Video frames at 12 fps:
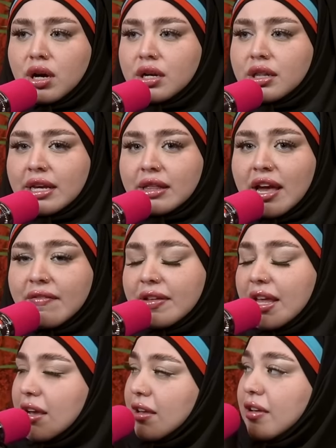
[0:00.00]
like I feel
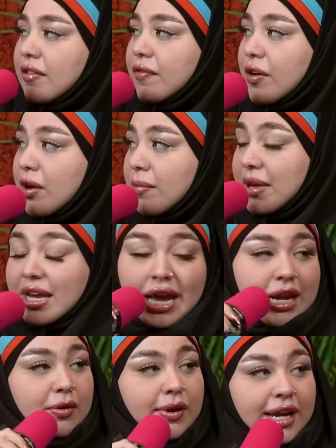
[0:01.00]
like for me,
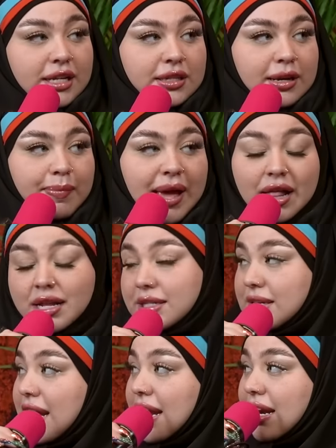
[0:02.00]
anyways, like
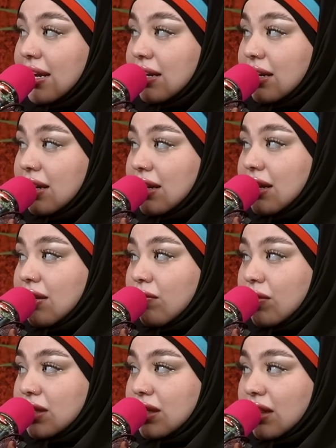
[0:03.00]
Palestine
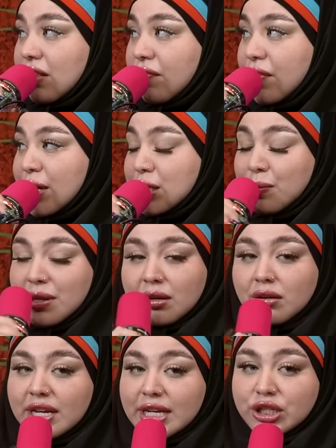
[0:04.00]
was like the first
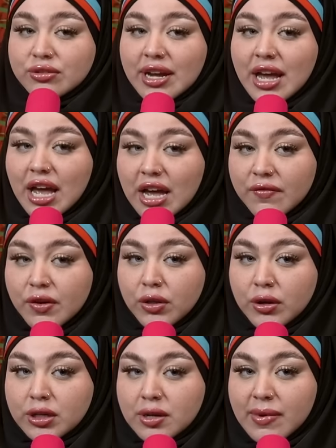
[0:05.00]
political issue I ever
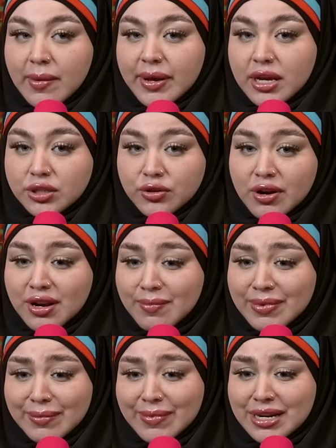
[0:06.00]
learned about because growing up,
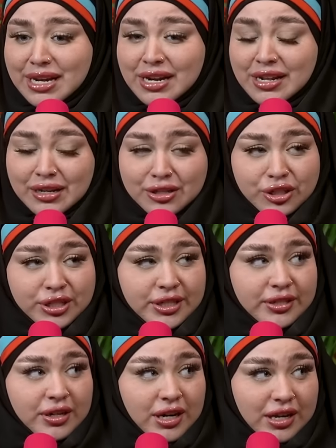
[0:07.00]
like my dad had Al
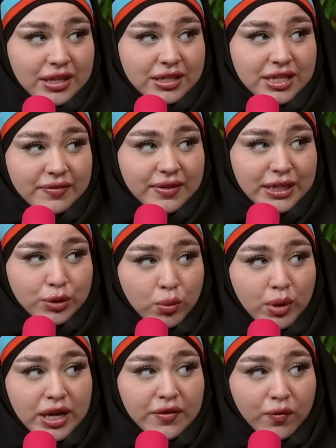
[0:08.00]
Jazeera on the TV
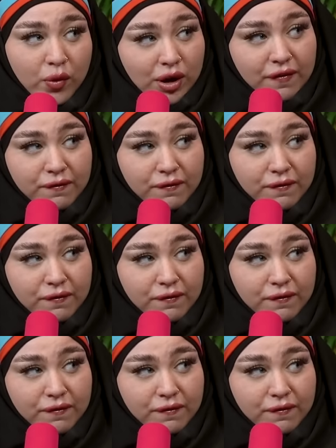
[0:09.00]
24